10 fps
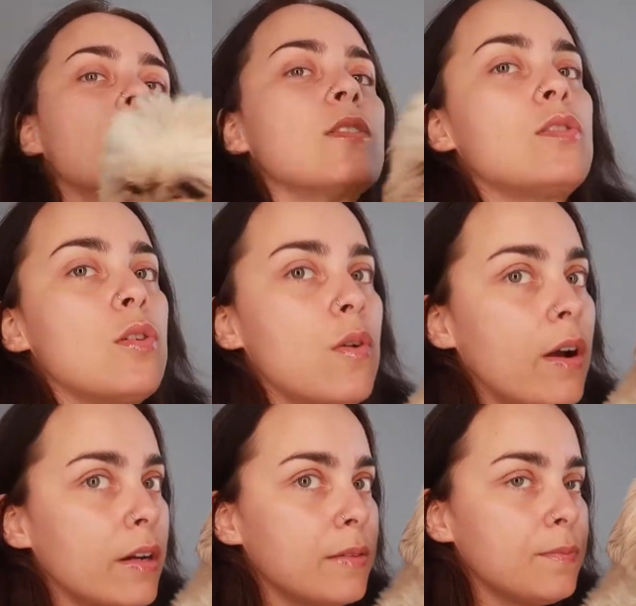so
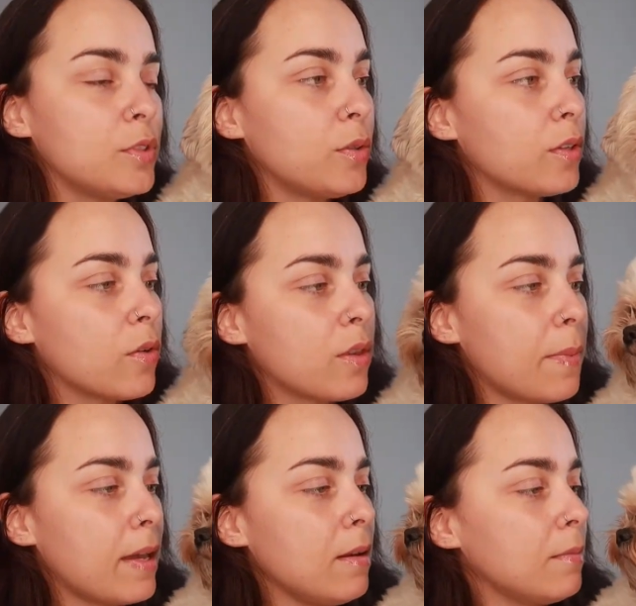hard. Do you wanna go on the
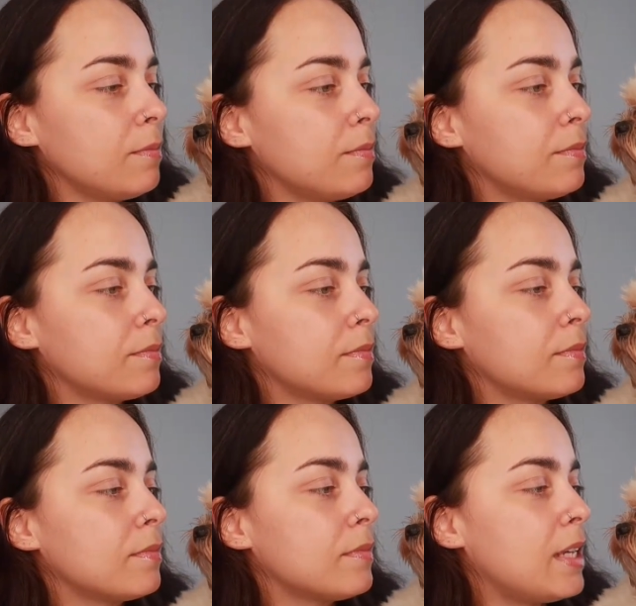bed?
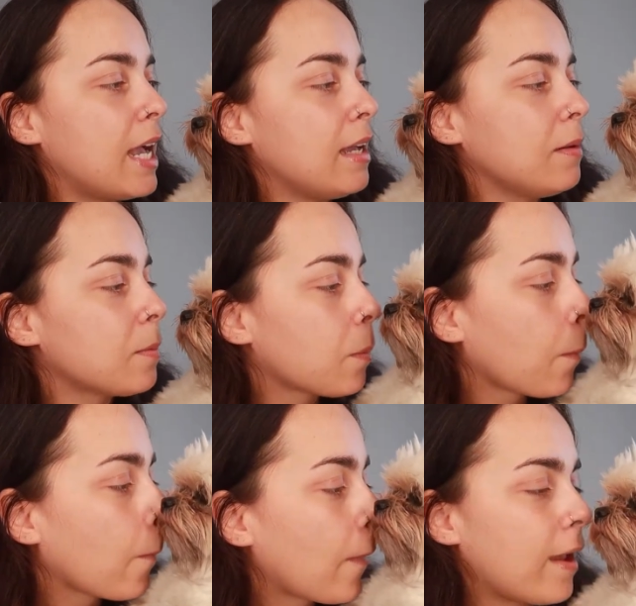Yeah?
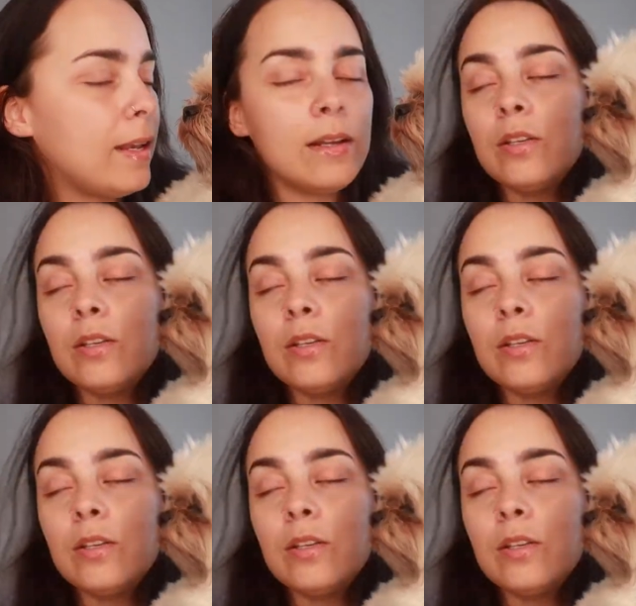I love